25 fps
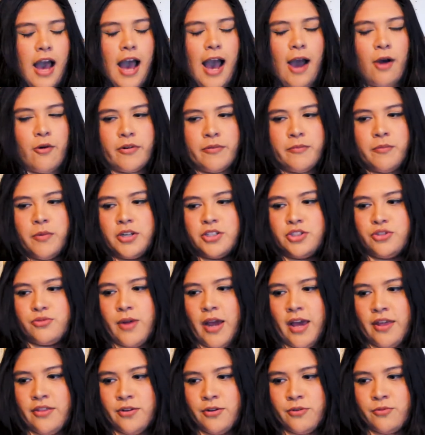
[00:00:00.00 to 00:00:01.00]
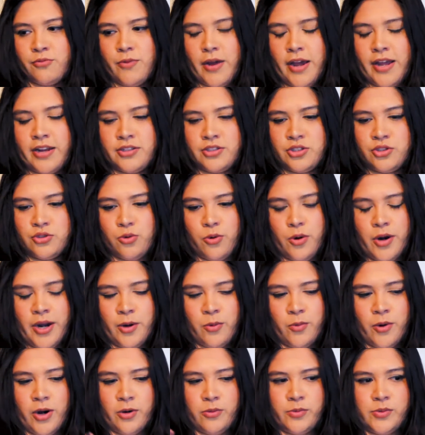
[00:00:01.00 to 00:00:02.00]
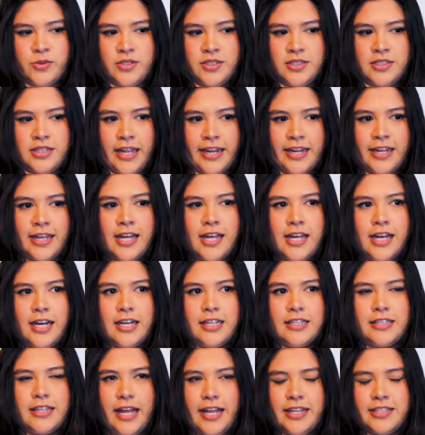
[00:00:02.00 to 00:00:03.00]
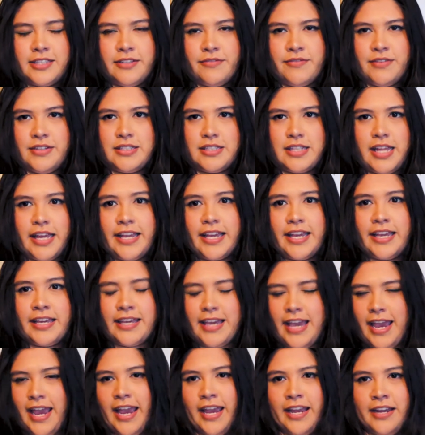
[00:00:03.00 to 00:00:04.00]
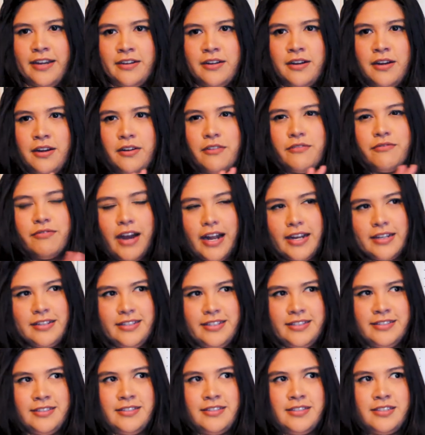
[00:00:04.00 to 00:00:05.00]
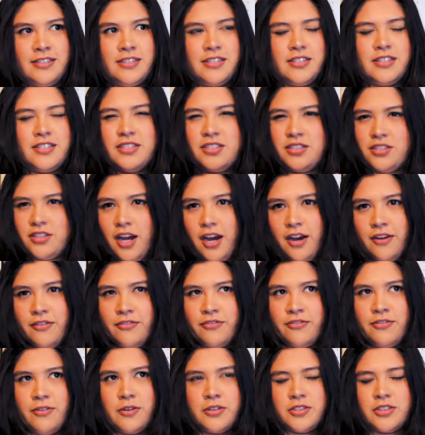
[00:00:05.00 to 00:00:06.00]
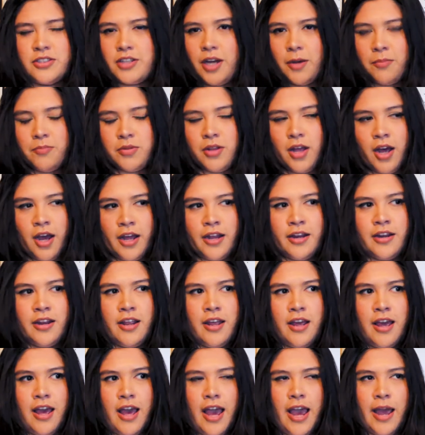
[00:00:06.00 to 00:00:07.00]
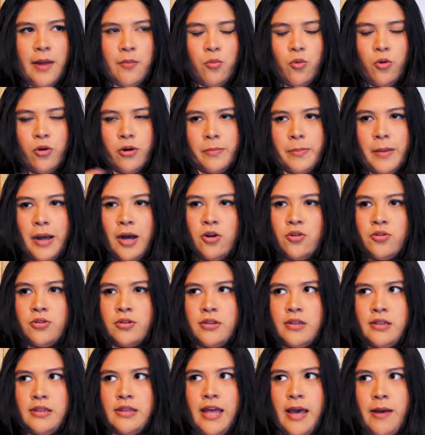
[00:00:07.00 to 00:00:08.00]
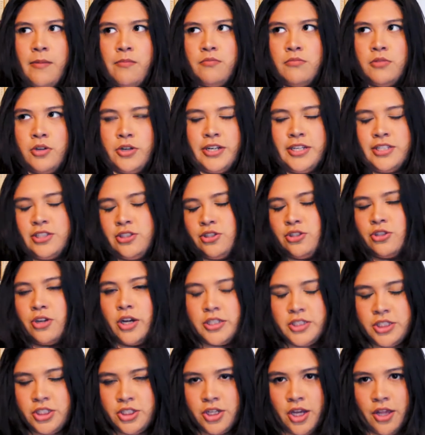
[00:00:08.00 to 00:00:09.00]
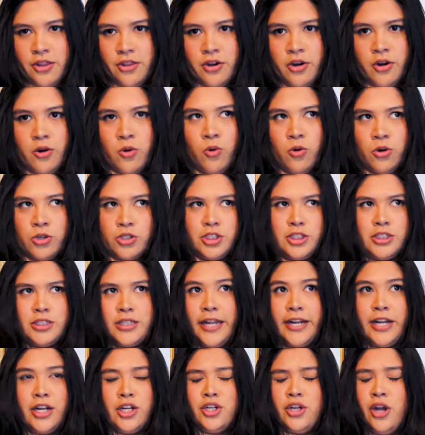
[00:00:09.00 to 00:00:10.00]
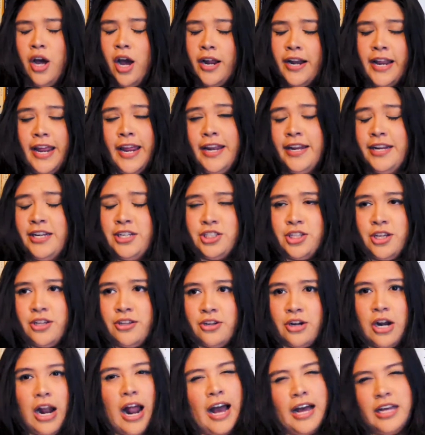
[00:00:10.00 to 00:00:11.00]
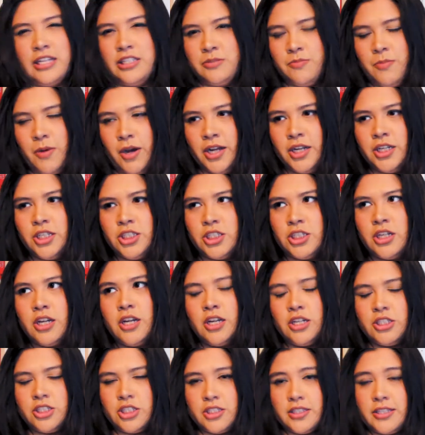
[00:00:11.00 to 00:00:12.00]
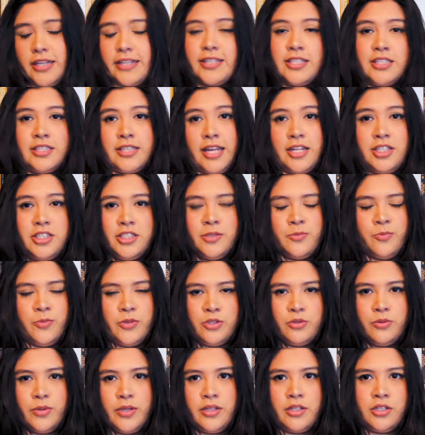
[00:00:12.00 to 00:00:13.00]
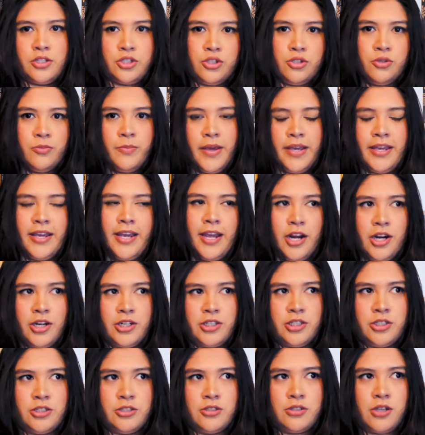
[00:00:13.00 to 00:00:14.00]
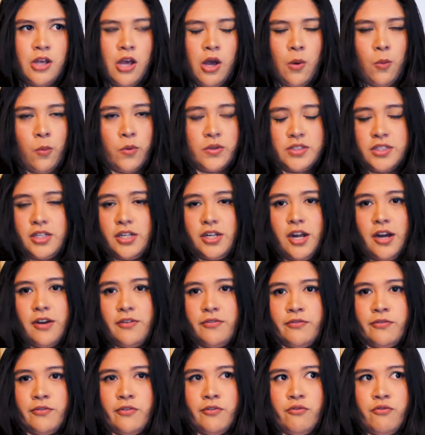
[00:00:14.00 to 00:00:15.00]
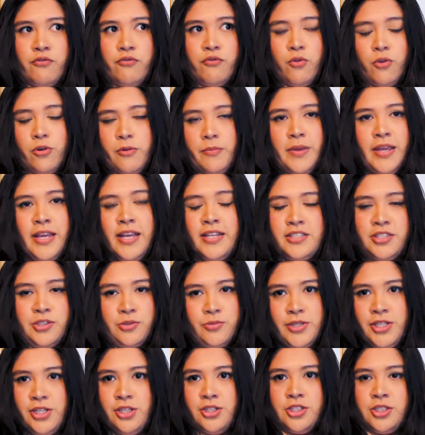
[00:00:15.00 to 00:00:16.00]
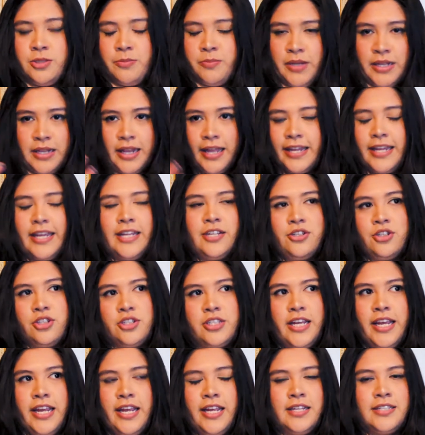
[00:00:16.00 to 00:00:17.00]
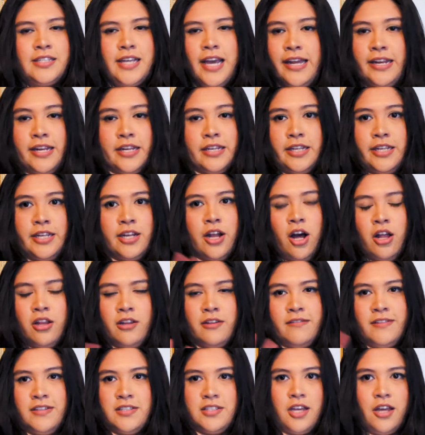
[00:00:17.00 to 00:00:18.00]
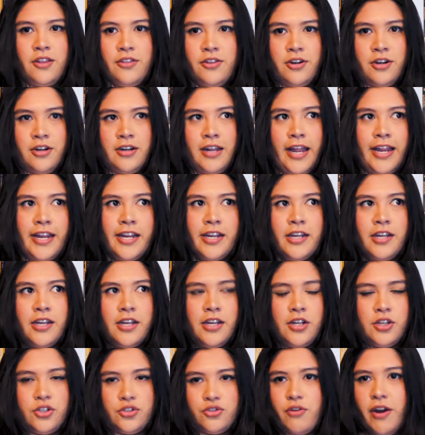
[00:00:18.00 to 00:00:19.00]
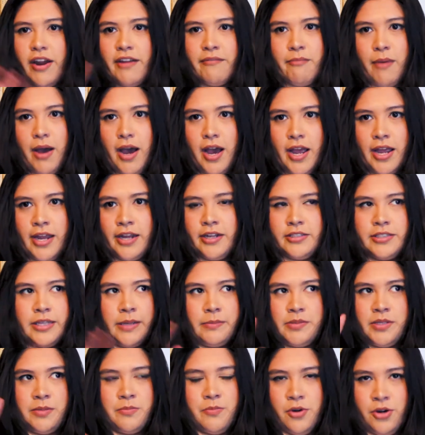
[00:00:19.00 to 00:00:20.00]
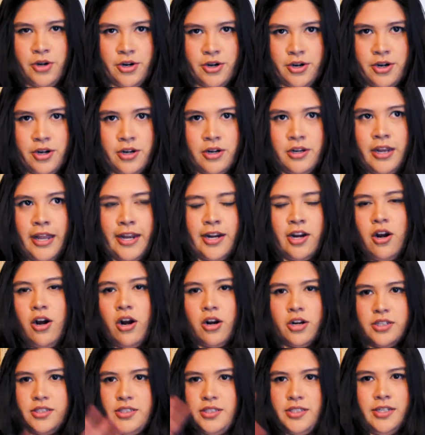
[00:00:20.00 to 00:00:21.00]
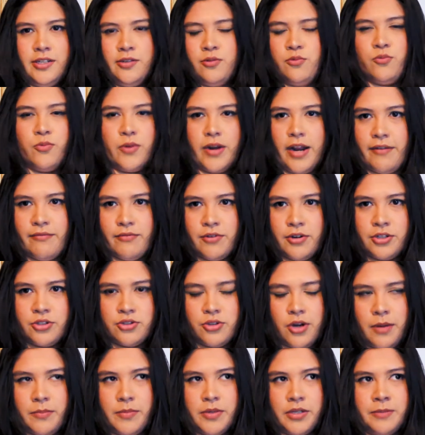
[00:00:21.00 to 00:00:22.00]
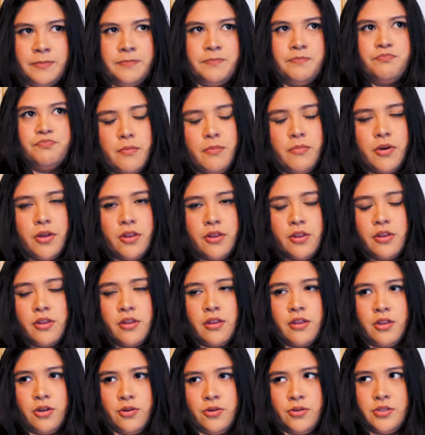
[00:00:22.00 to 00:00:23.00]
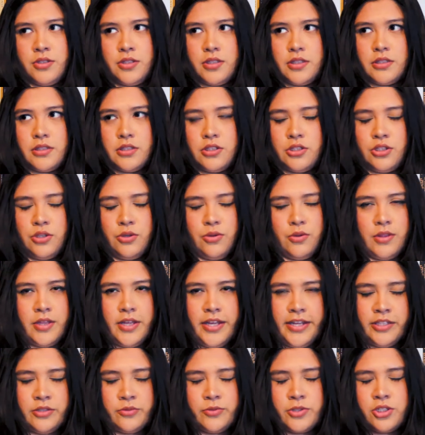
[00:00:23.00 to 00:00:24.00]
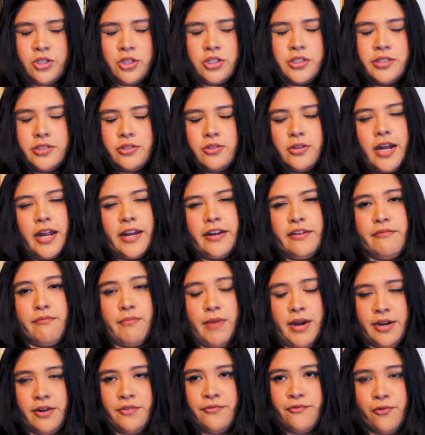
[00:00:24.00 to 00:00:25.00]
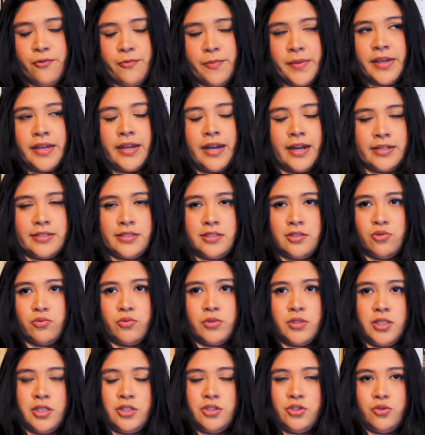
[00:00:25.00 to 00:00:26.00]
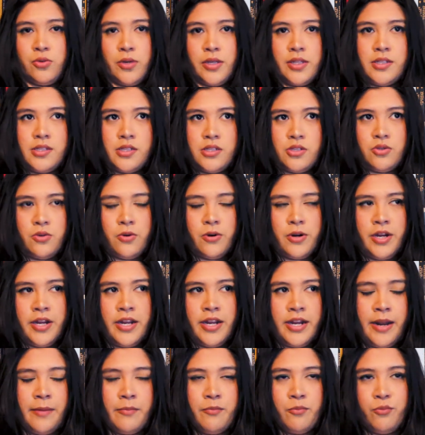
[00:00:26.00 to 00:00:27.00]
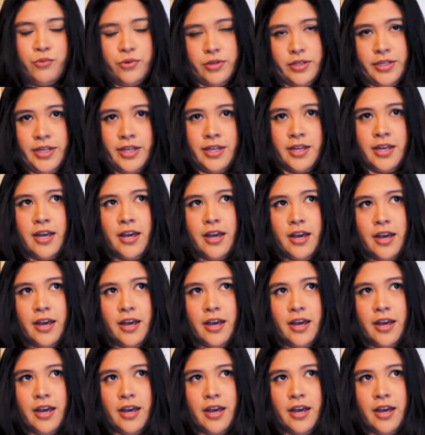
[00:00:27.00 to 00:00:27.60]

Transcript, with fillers: I would have much rather read a story where it was like less of this like gang violence stuff subplot and more about them learning to trust each other or just like not hate each other as much. Just like the tension between the two main characters was enough for me as a reader to be like entertained. I didn't need all of this other like drive by, attempted murder, like arson, whatever drama. But other than those two things, which are still kind of minor for me, I still really enjoyed the story and I'm really